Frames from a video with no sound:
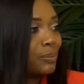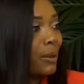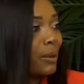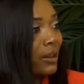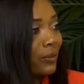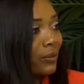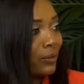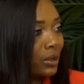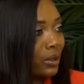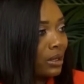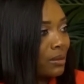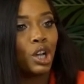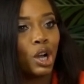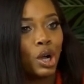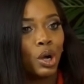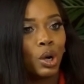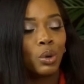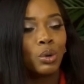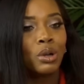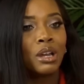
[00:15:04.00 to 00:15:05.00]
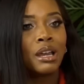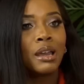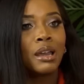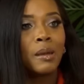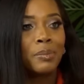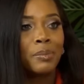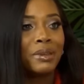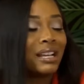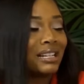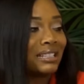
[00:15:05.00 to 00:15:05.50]
and that Yandy
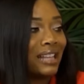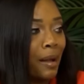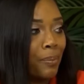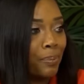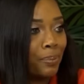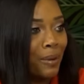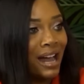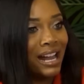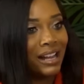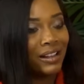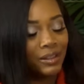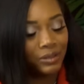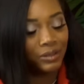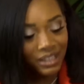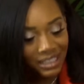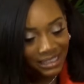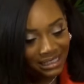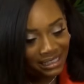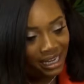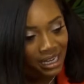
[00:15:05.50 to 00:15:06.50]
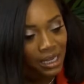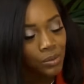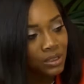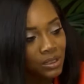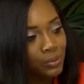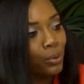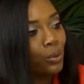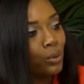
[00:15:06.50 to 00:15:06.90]
knew but kept it hush-hush to